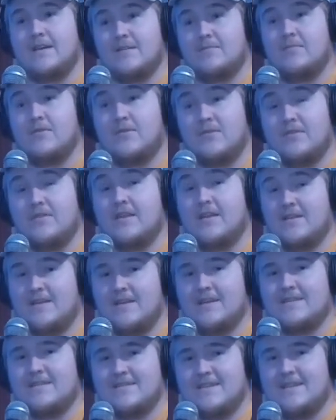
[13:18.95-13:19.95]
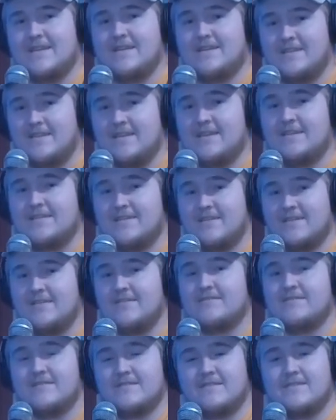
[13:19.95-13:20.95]
Yeah, both. Yeah, exactly.
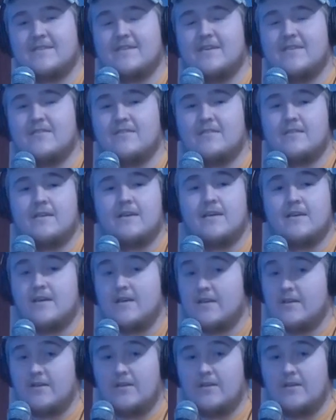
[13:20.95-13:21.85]
His heart was just a-going.